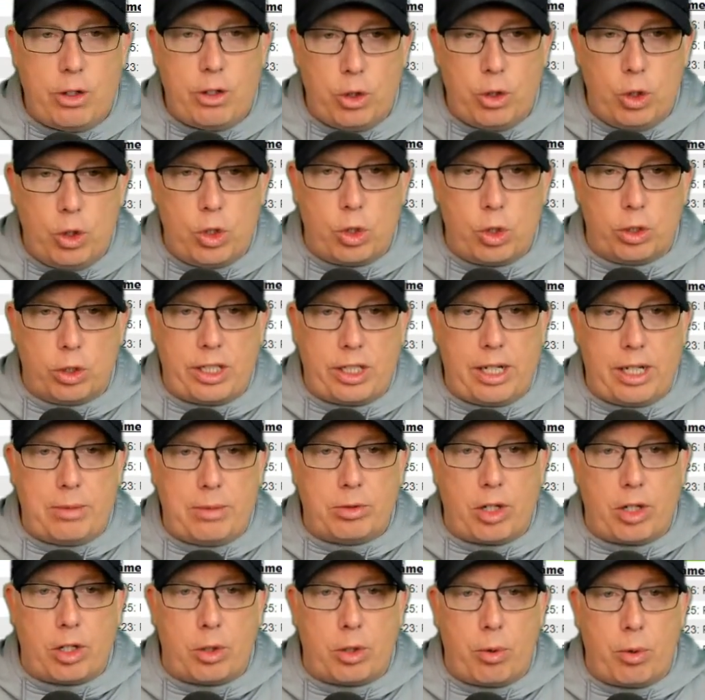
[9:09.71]
Neutral
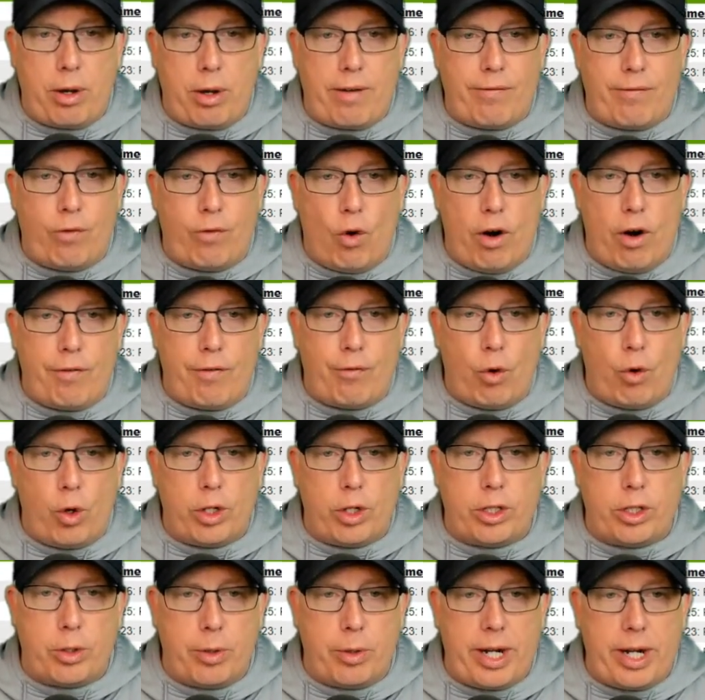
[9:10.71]
teams are 3-4,
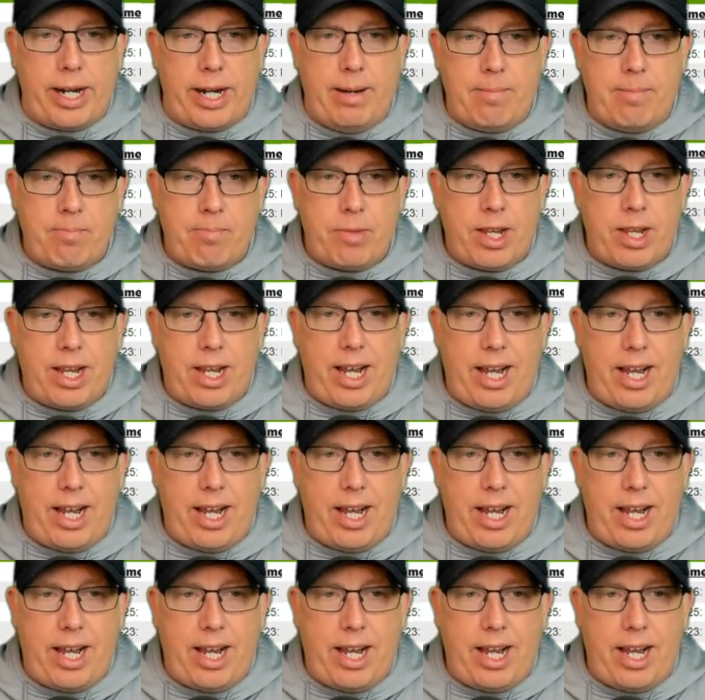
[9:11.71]
4-3.